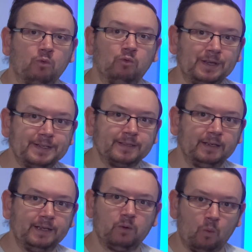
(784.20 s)

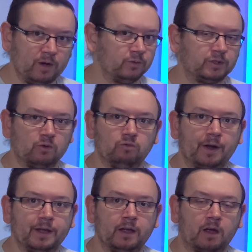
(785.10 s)
recently will still run
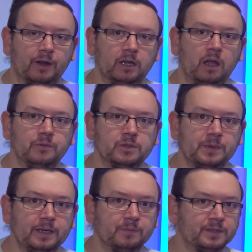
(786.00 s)
it at kind of low to
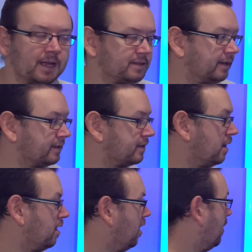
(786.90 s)
medium
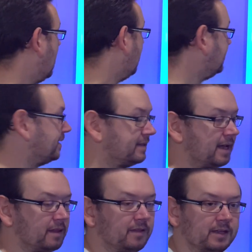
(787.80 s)
settings. I'm happy to say
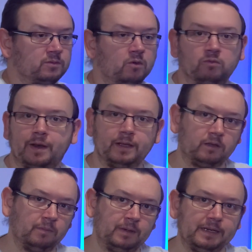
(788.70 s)
that this will run it
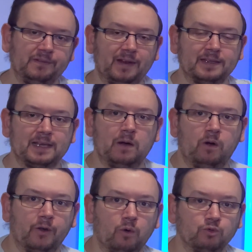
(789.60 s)
completely flat out
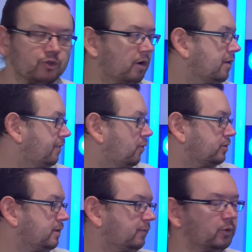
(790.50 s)
on Ultra at
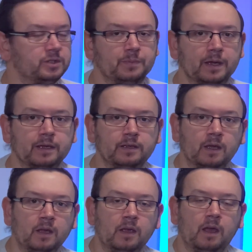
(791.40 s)
1440p.
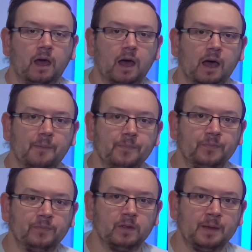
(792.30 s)

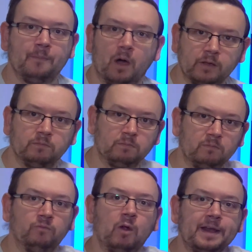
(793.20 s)
It might
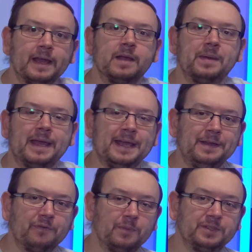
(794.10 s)
radiate a bit of
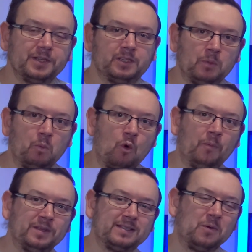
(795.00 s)
heat from the system and warm
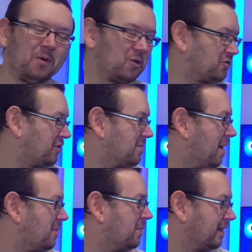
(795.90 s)
this little box room
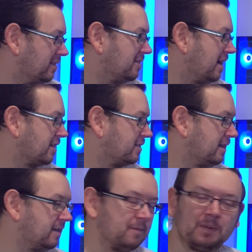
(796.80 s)
up, but it does
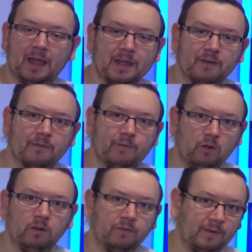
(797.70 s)
actually play at
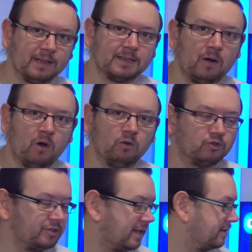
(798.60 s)
full flat out
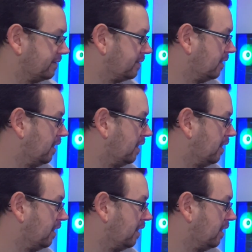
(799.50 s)
Ultra settings.